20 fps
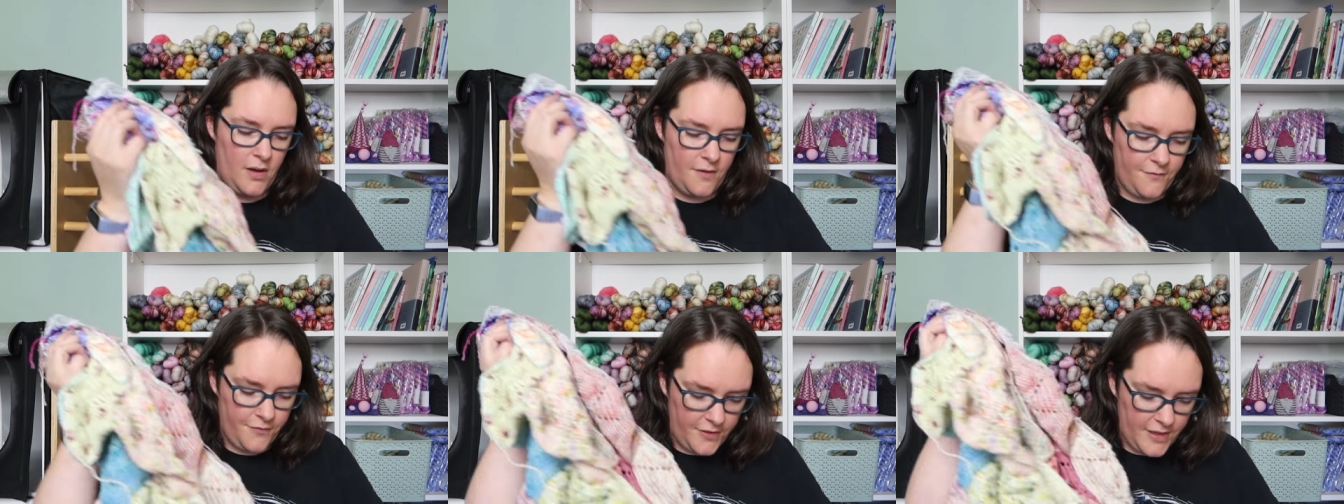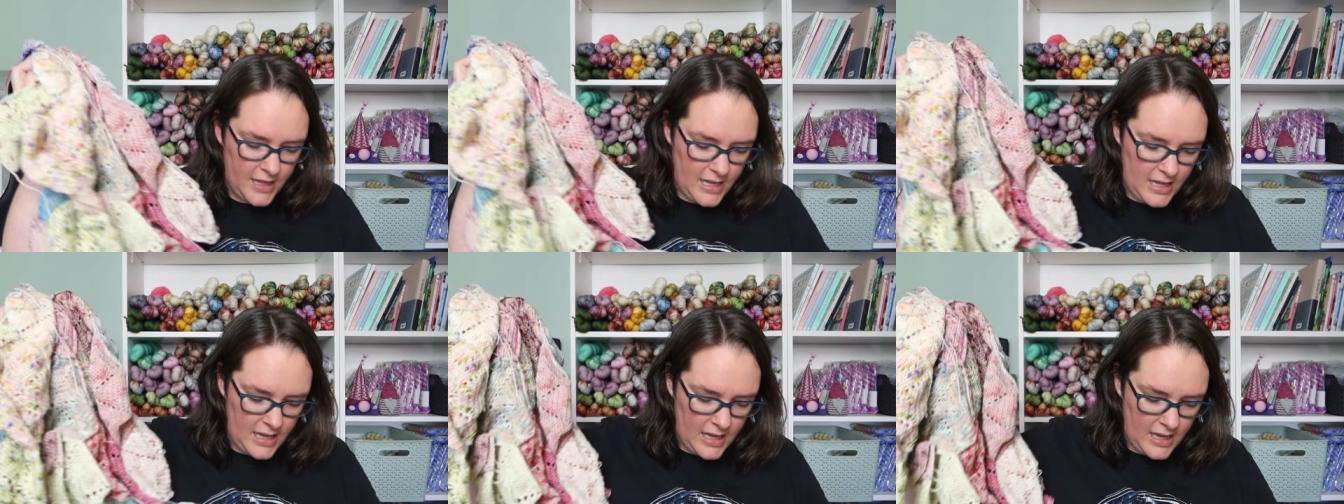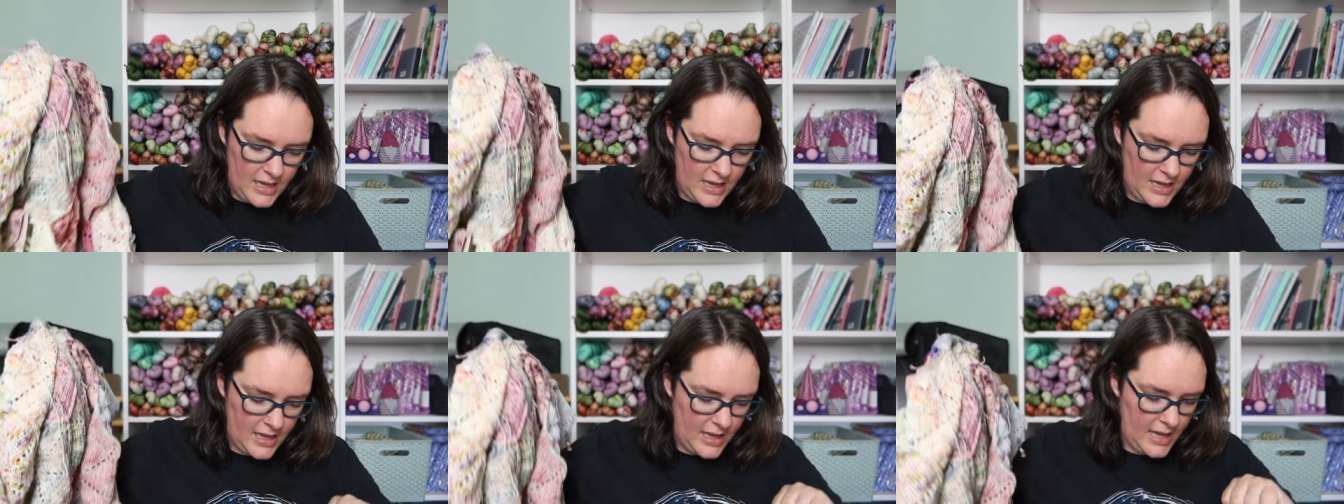of
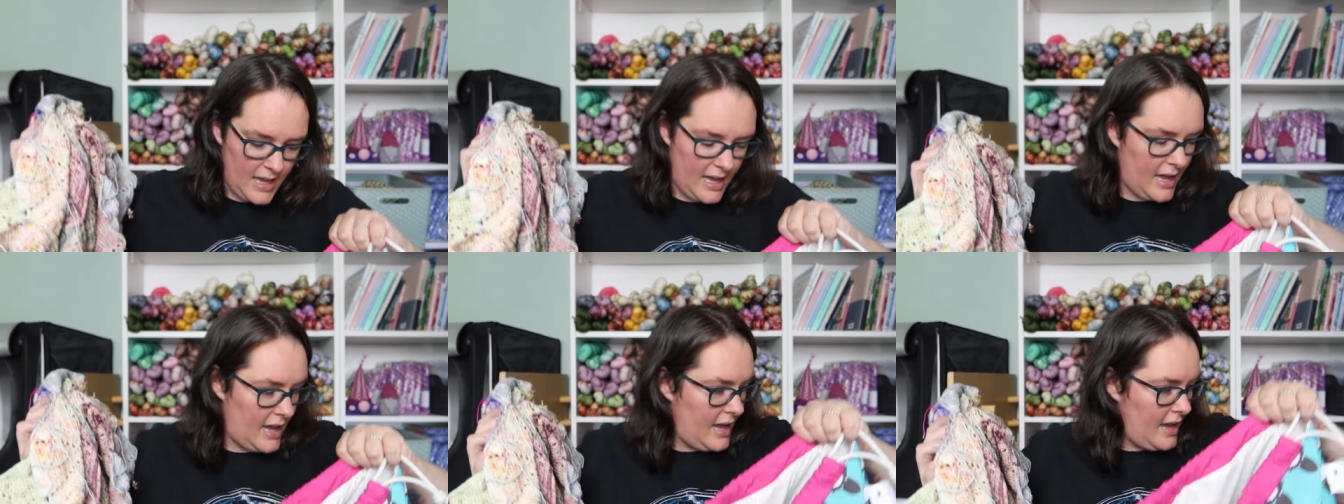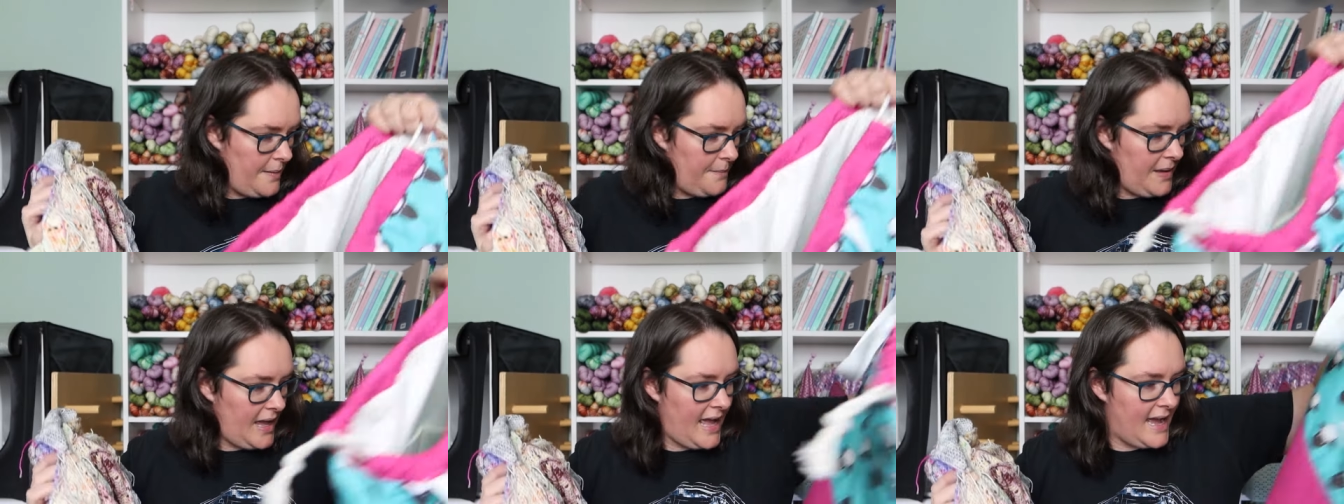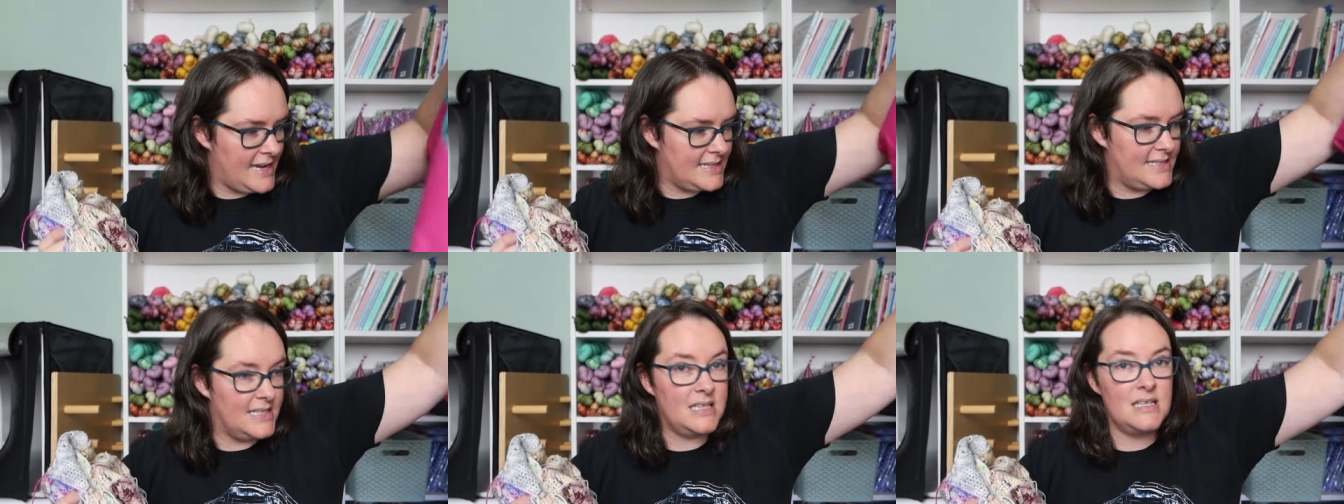the
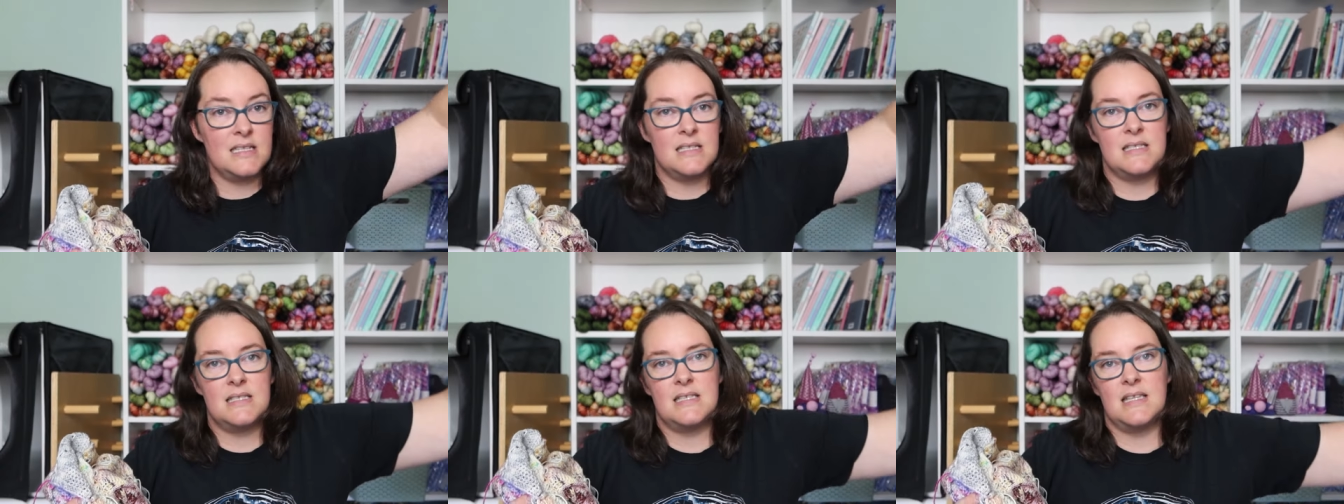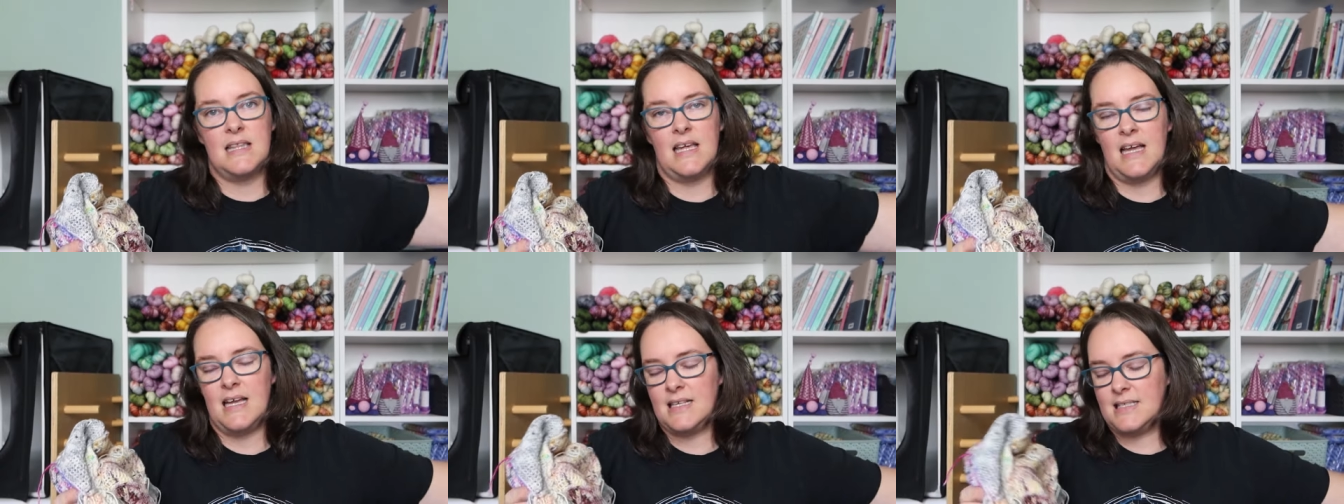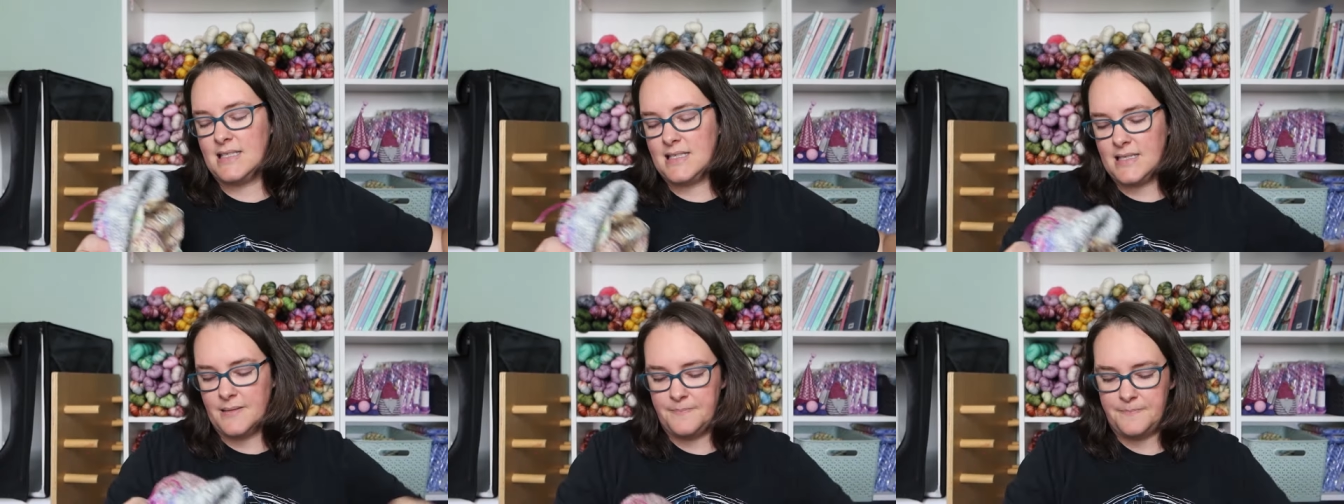hexagons to
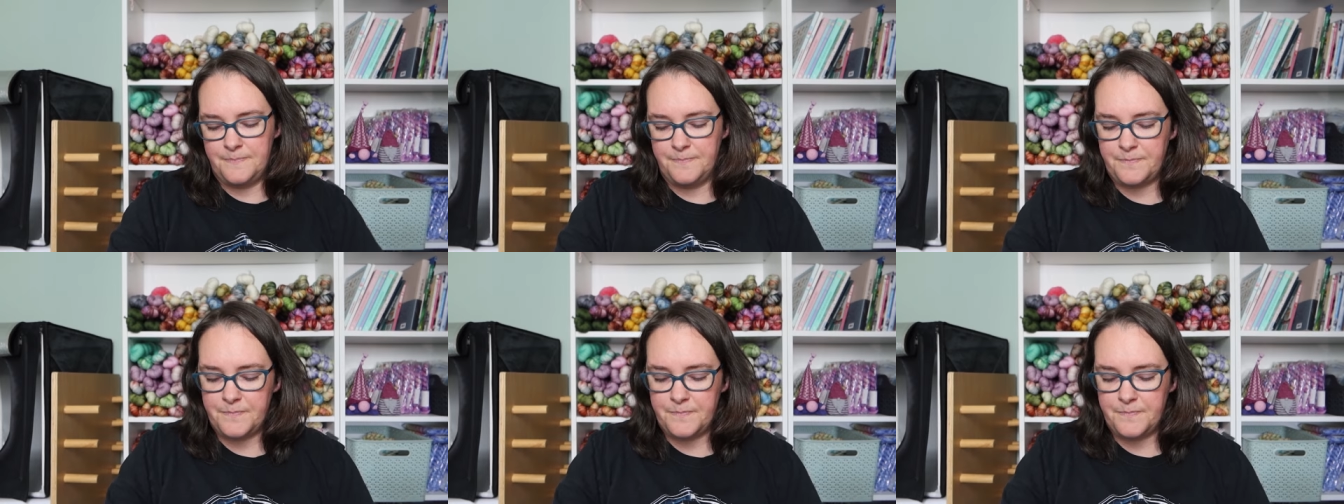this.